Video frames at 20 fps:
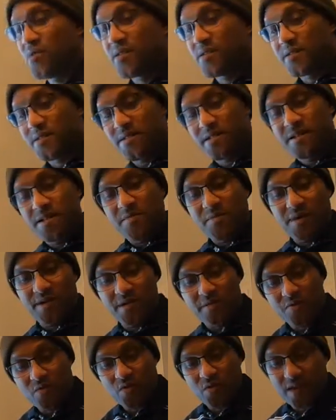Well, give me
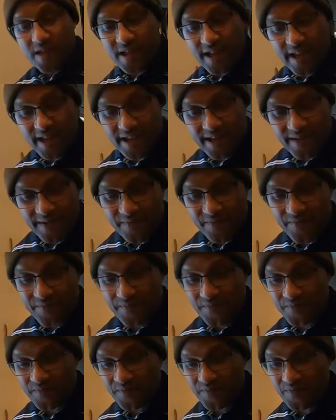some more light
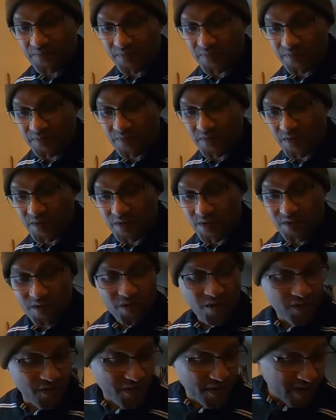
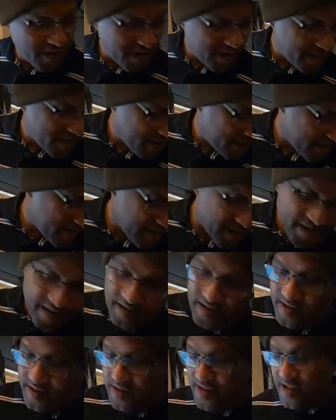over here.
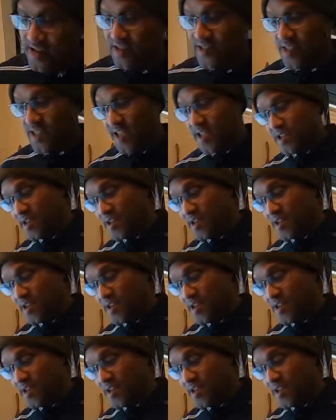Next